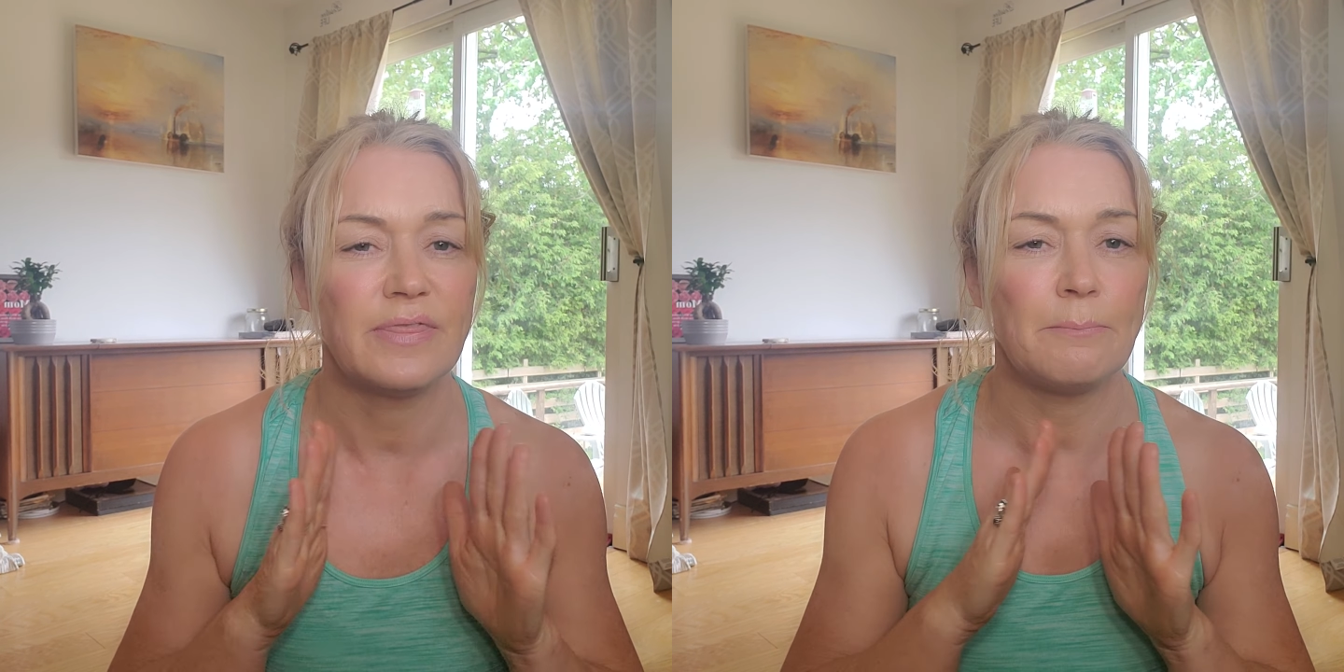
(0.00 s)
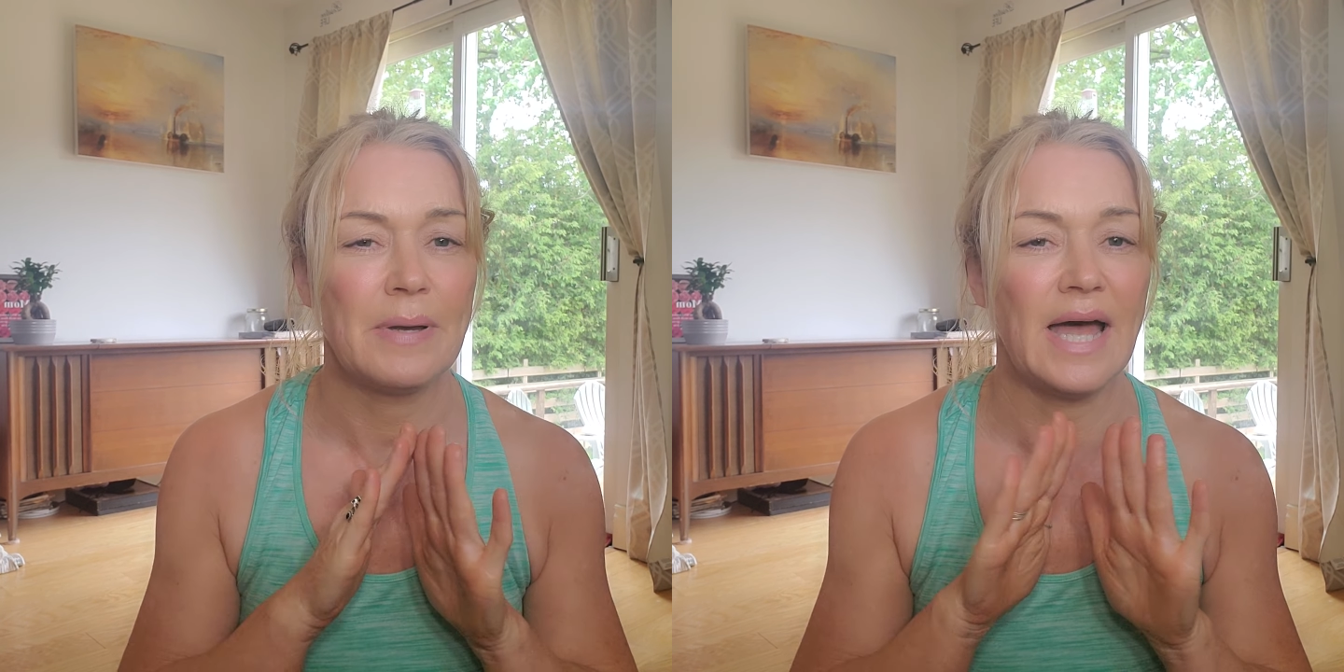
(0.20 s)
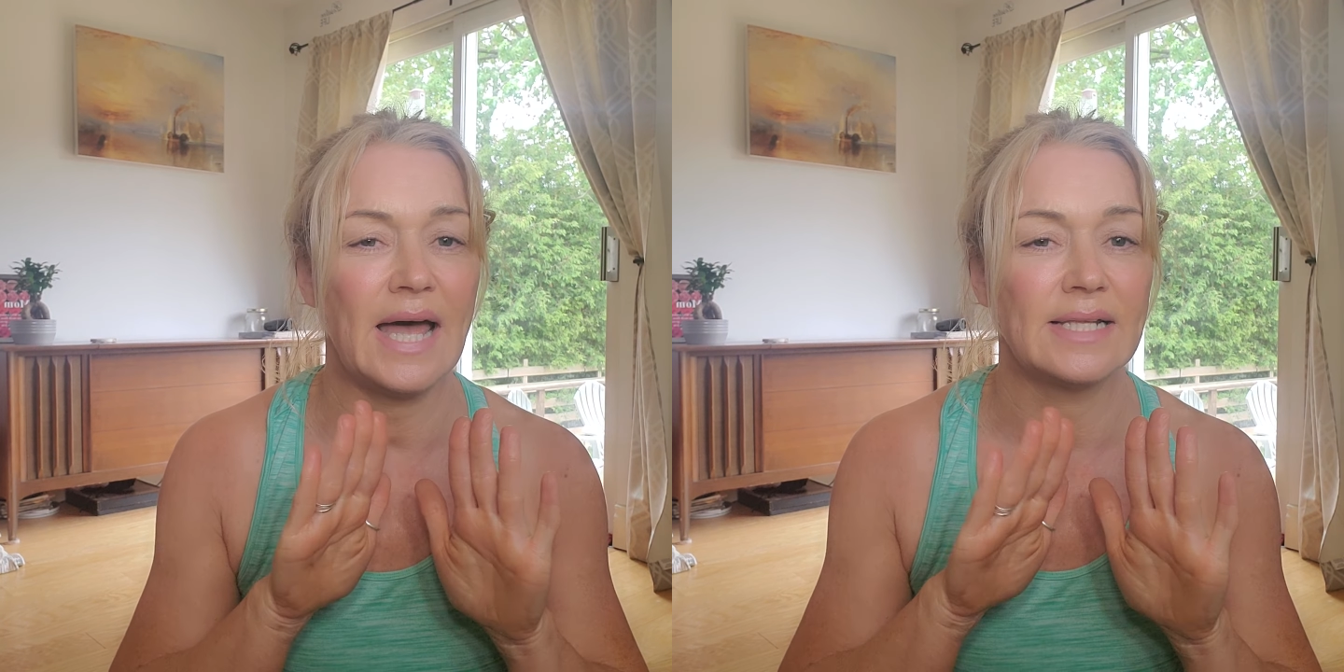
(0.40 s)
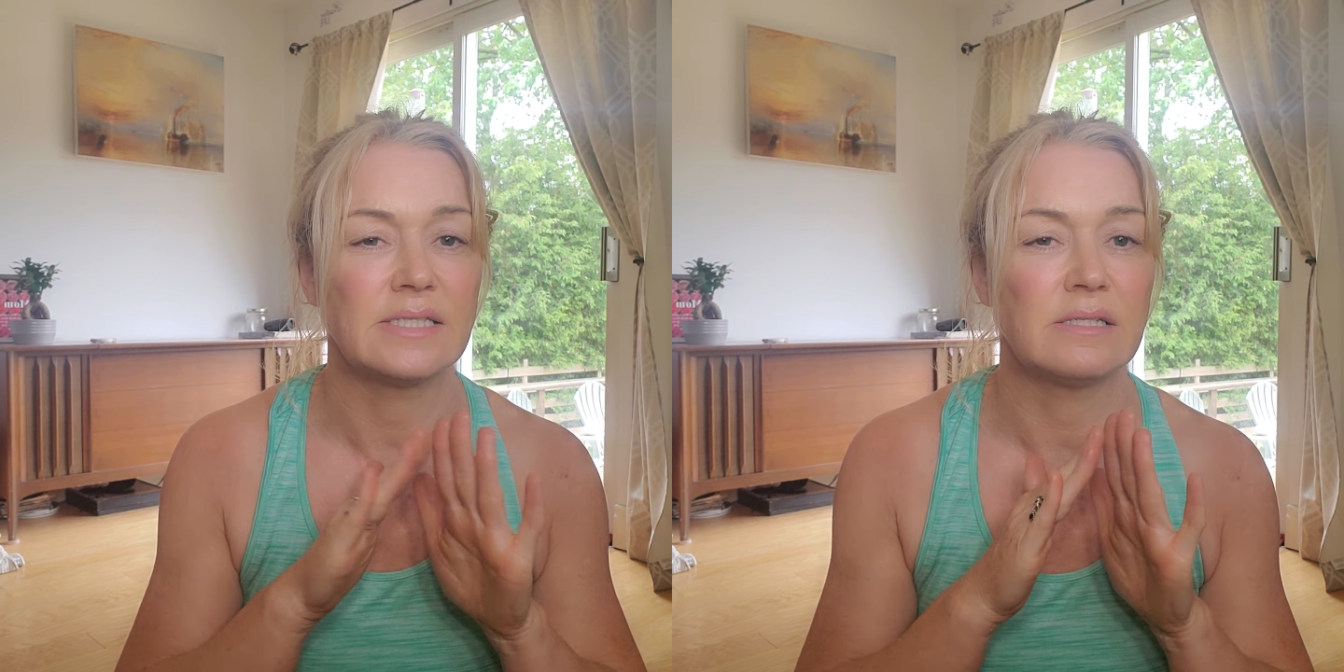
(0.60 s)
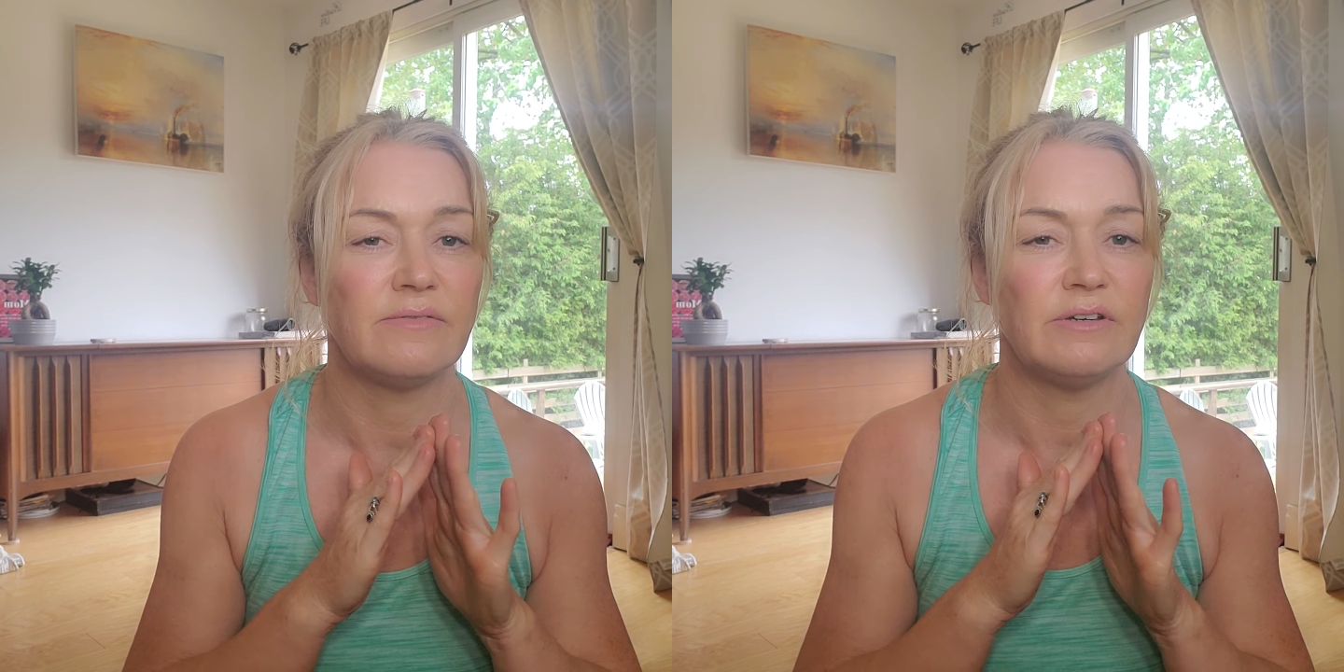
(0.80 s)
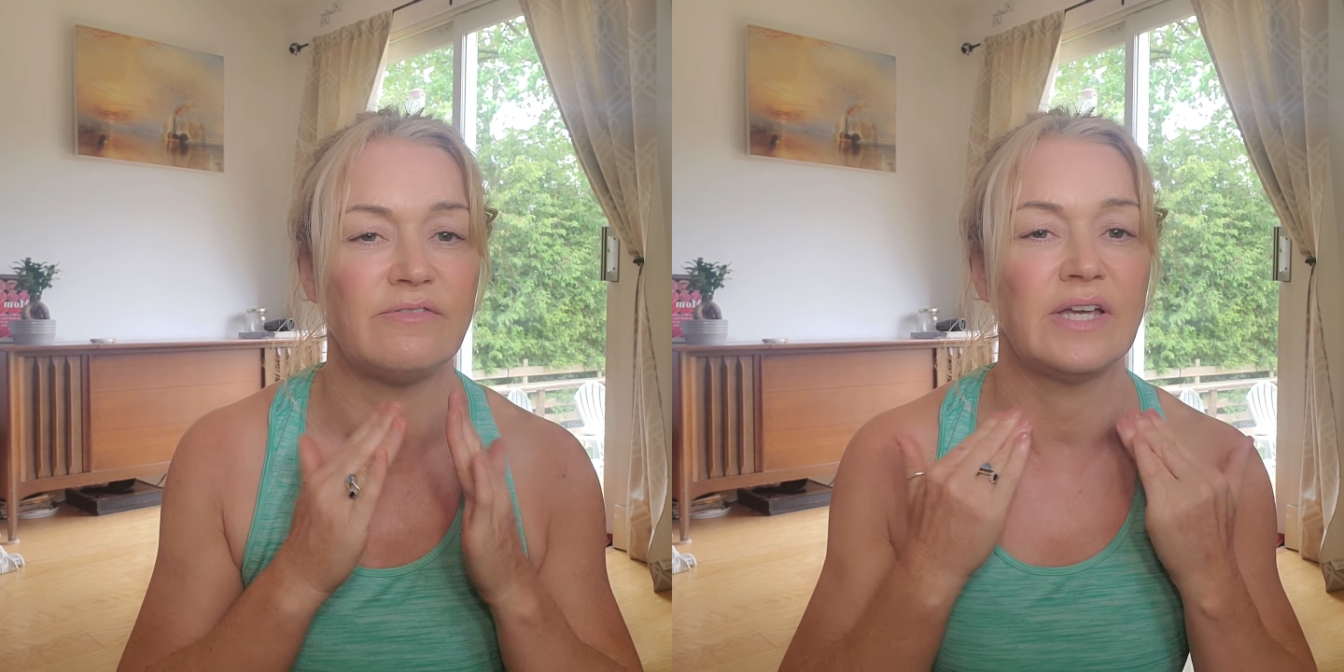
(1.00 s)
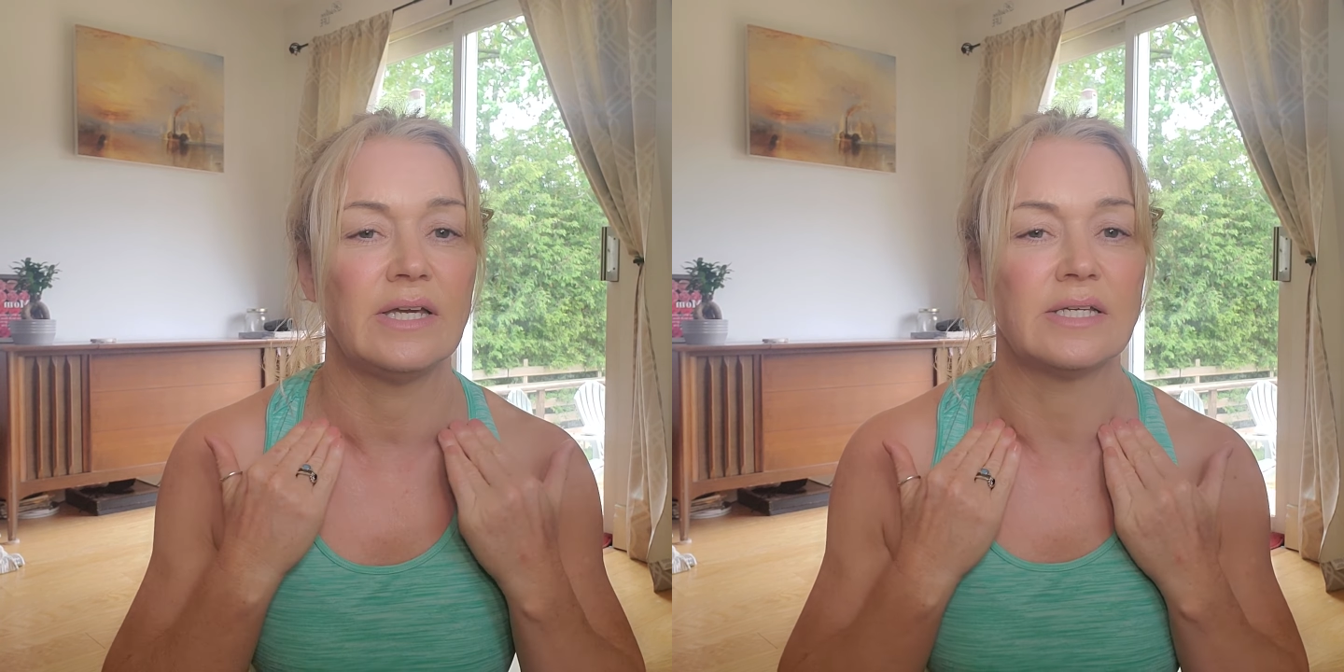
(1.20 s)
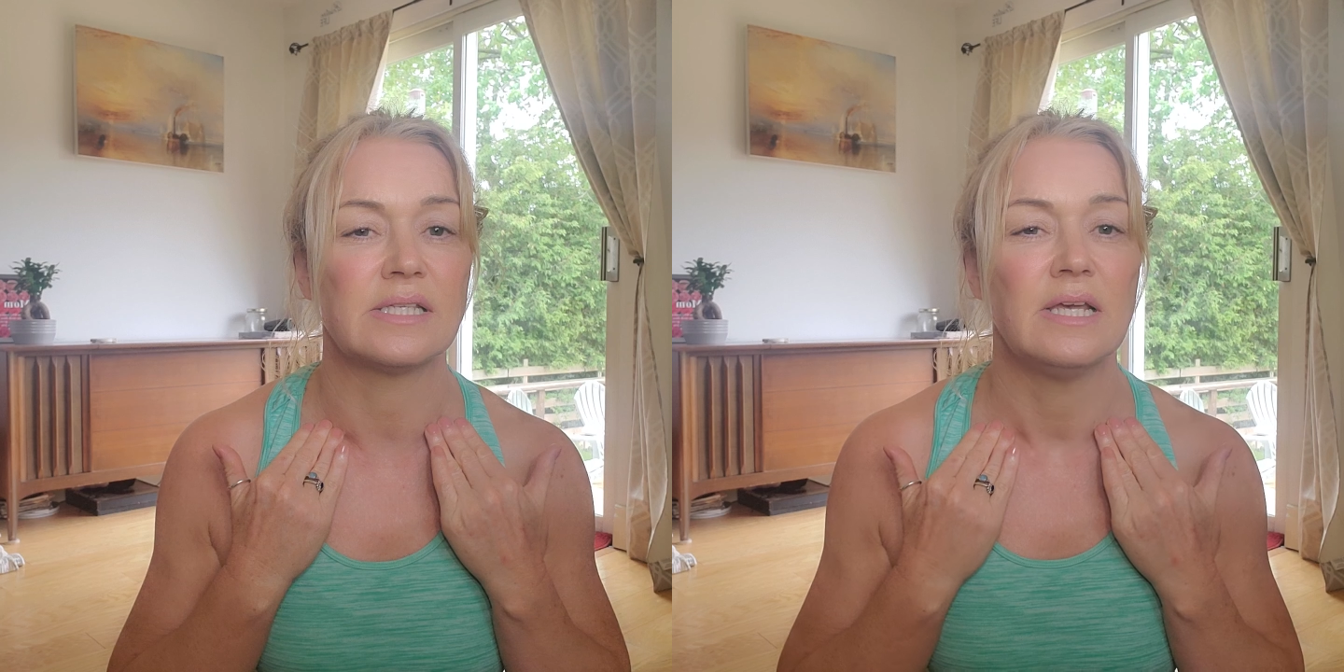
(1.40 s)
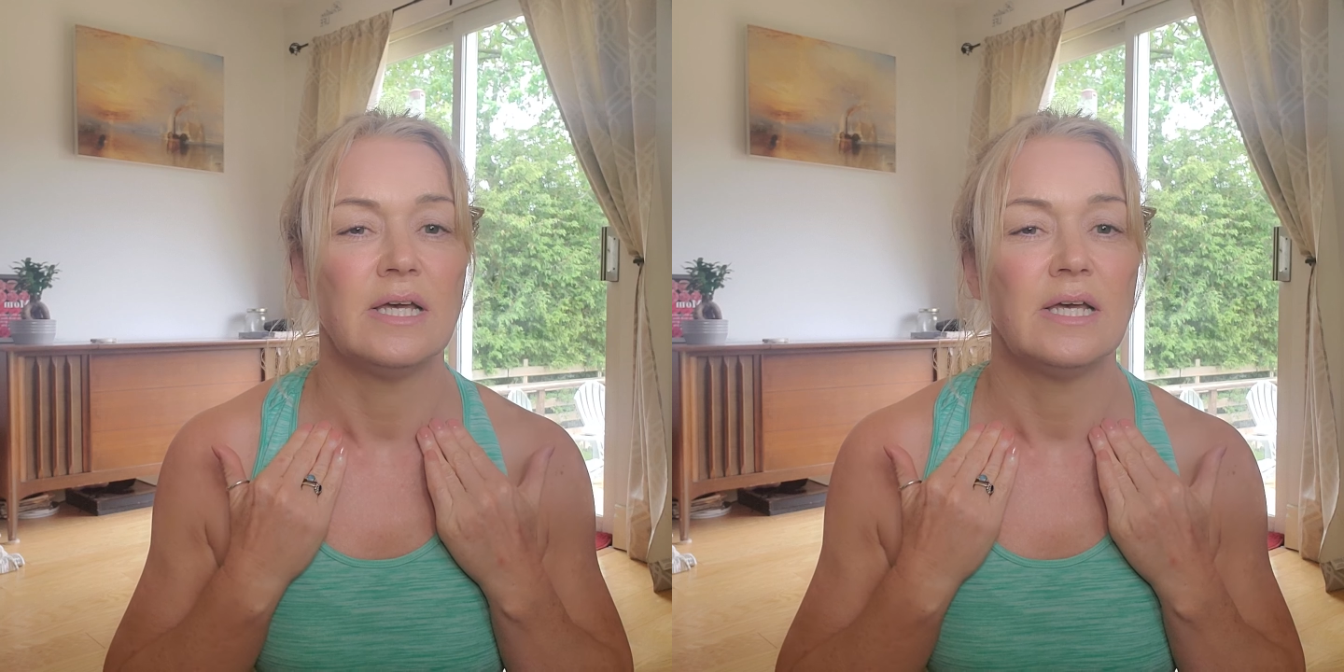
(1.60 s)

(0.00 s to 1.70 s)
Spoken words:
the pads of your fingers,